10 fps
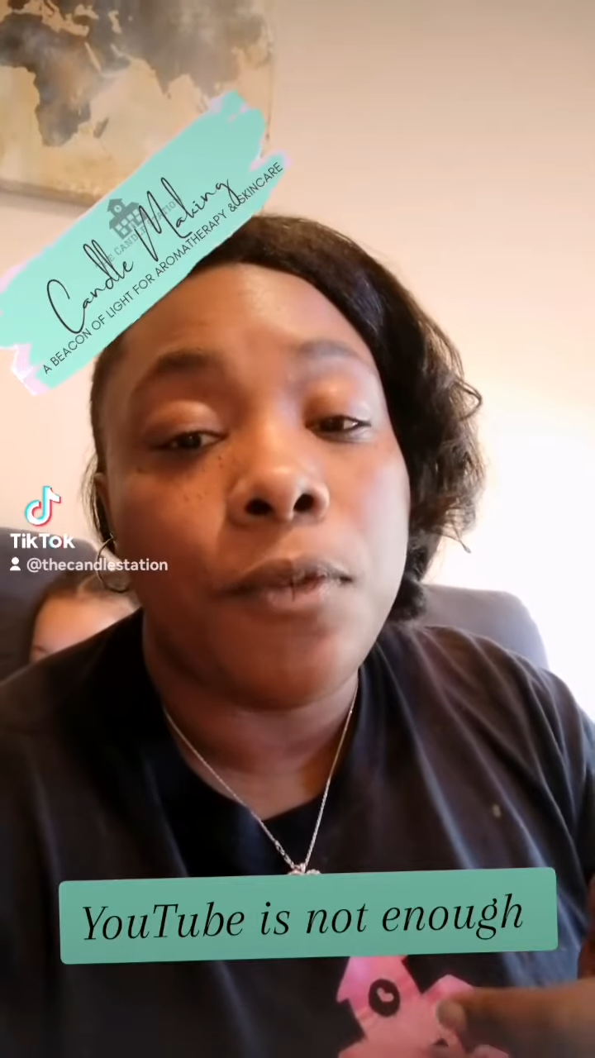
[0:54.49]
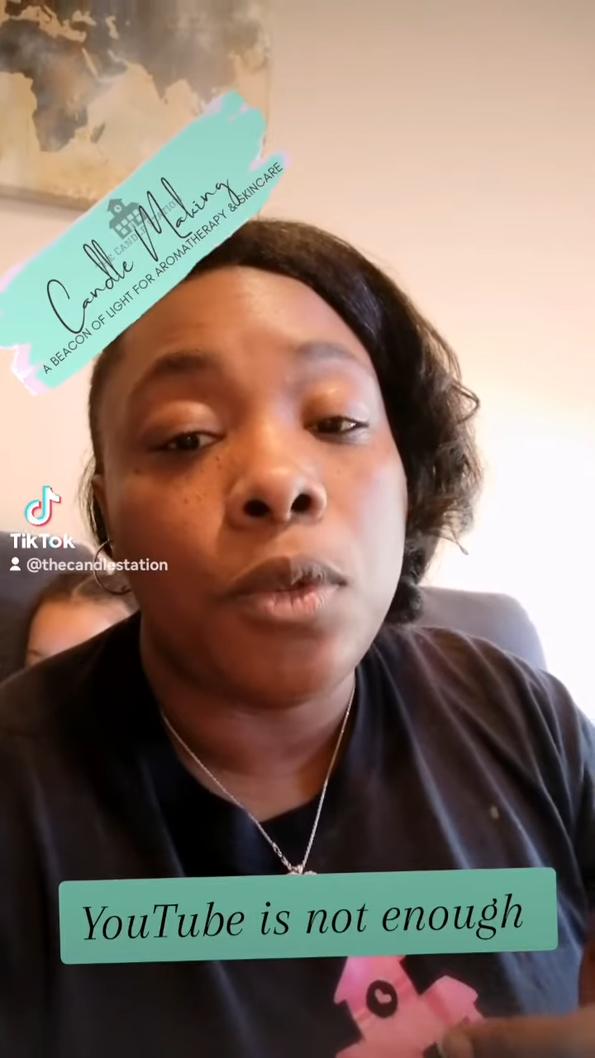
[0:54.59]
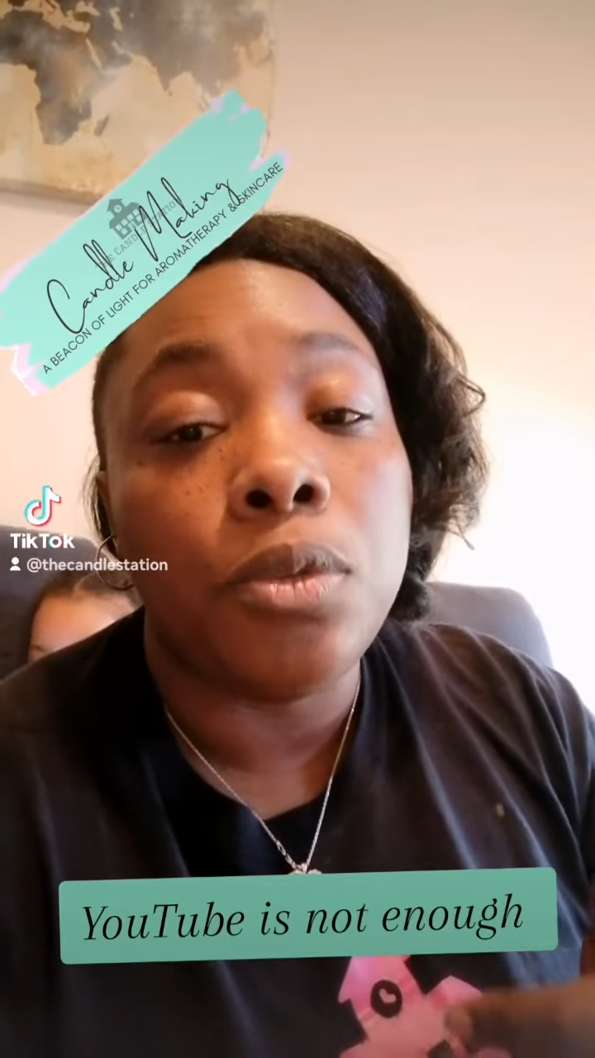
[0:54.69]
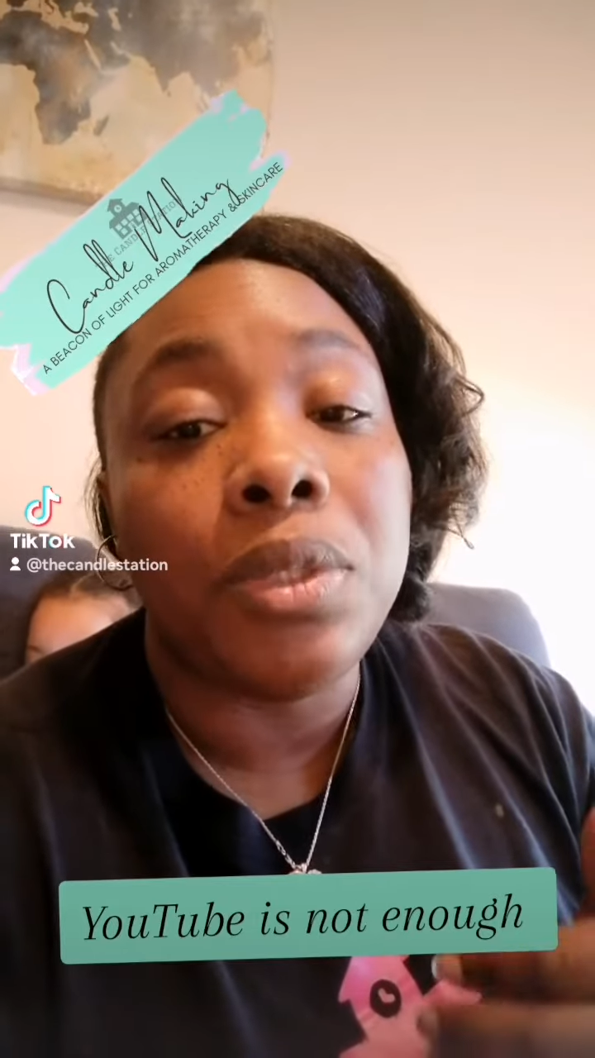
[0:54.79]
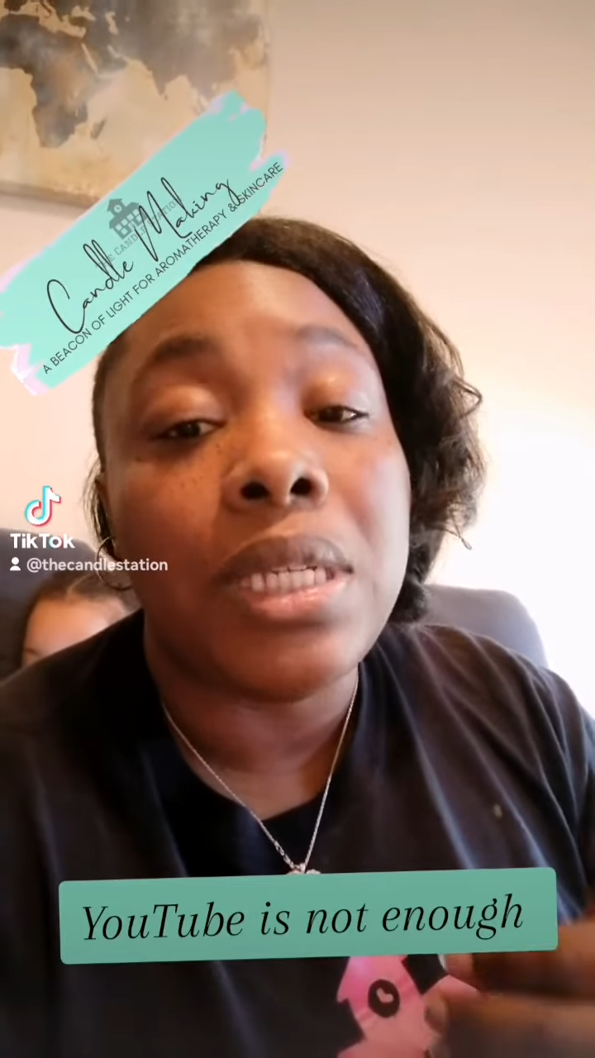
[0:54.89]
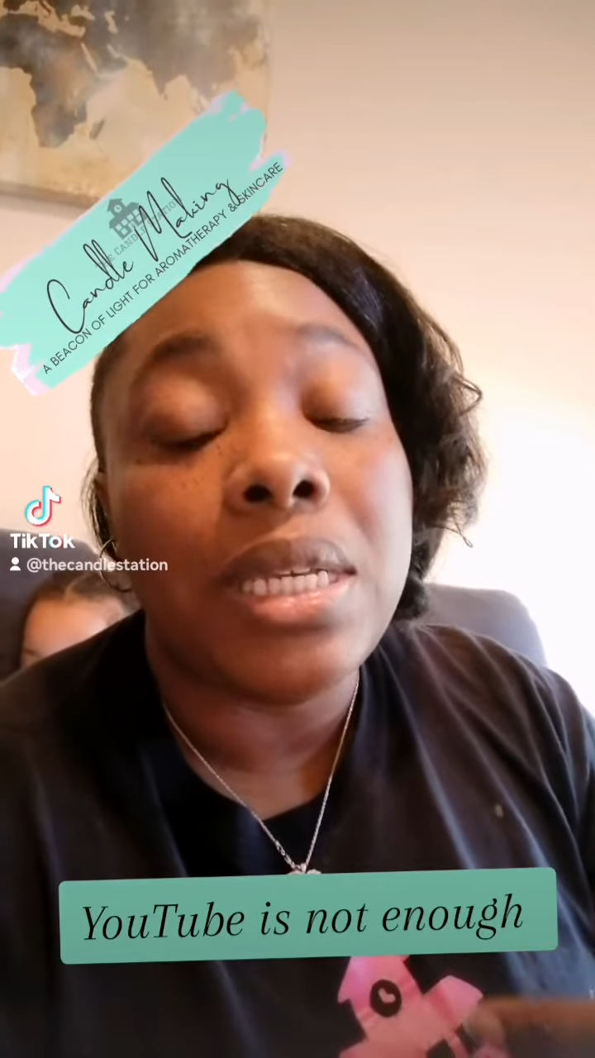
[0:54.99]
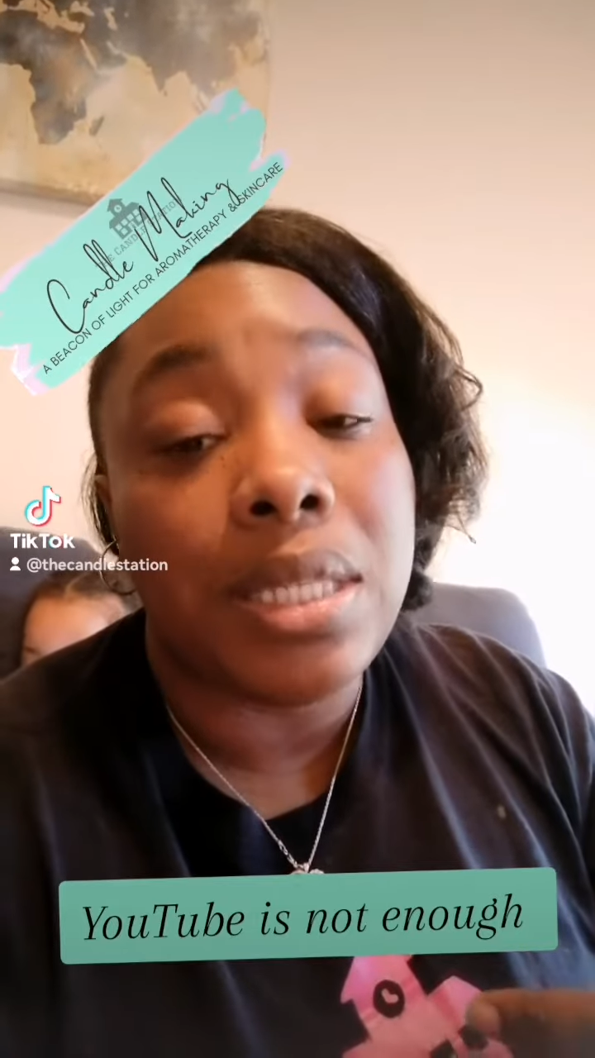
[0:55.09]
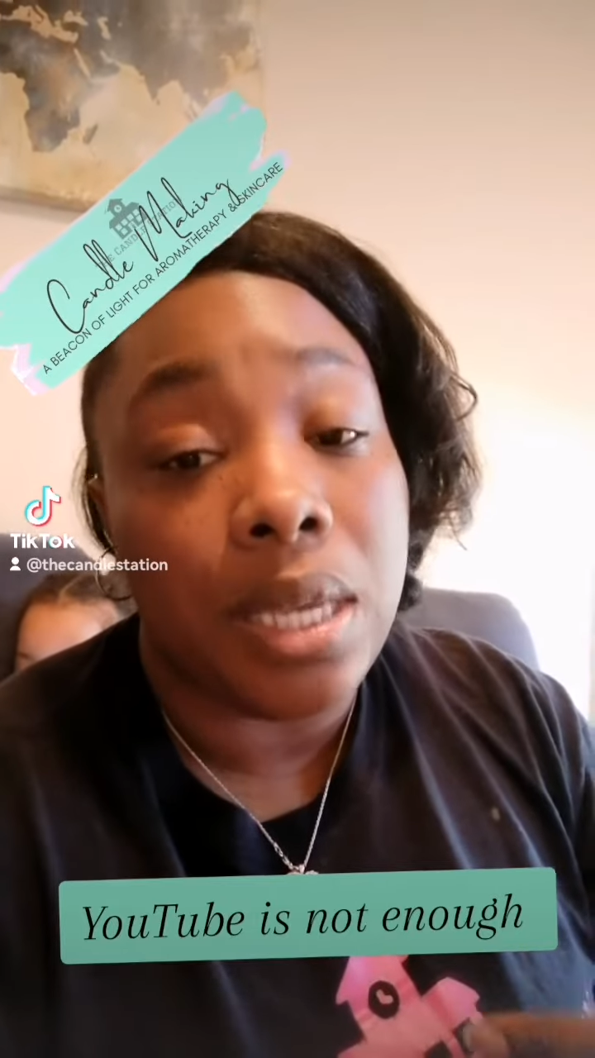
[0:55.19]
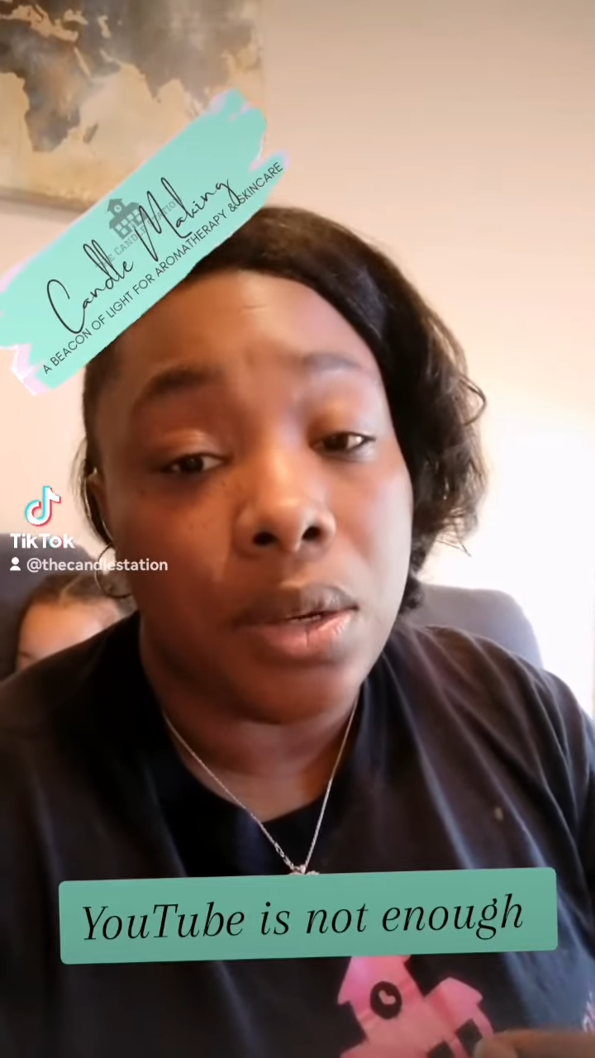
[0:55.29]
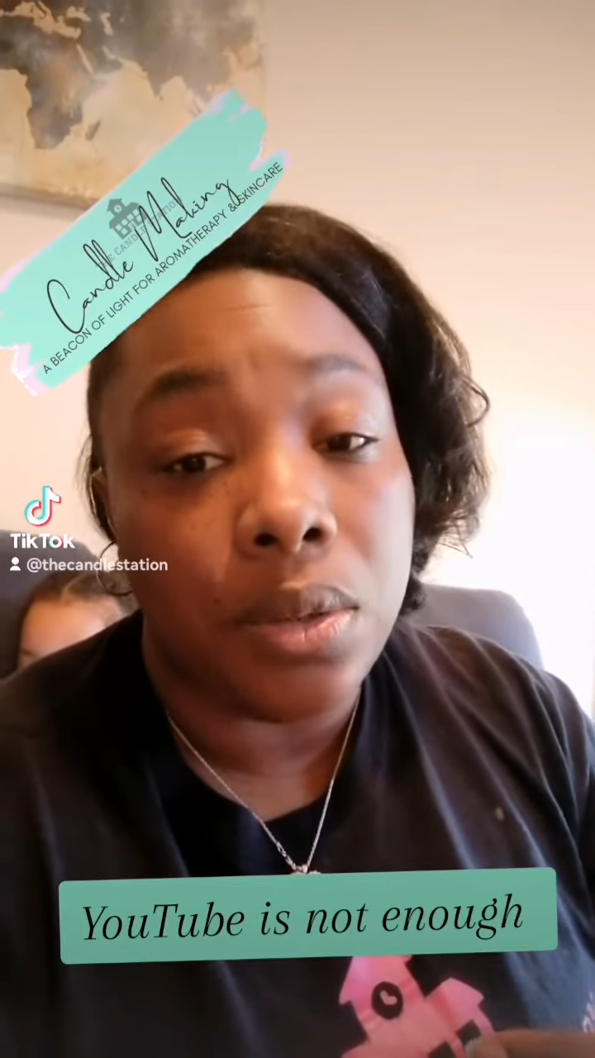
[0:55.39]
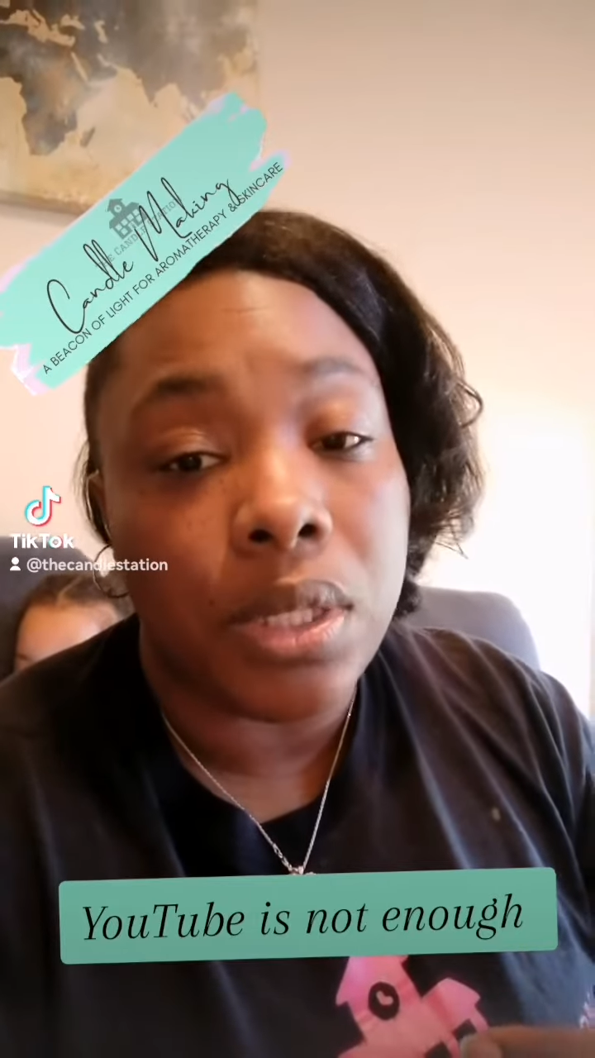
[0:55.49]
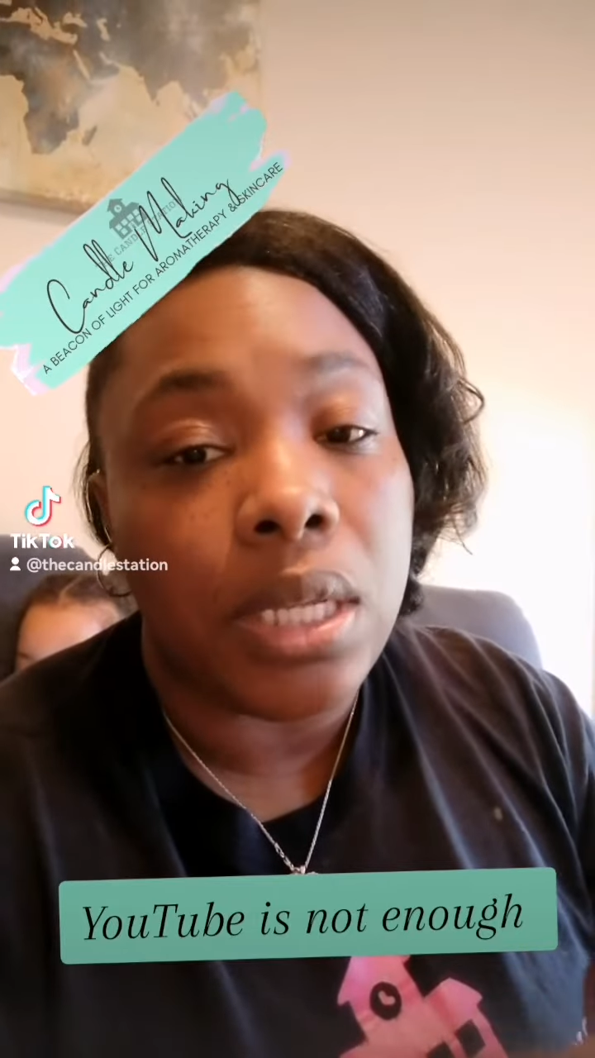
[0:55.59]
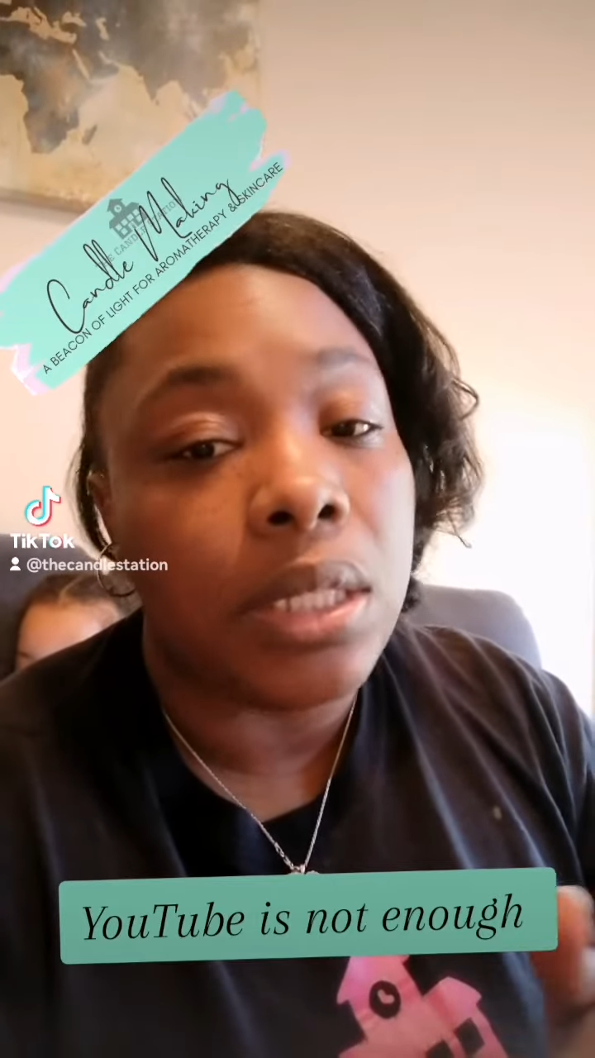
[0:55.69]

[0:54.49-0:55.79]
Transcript: full details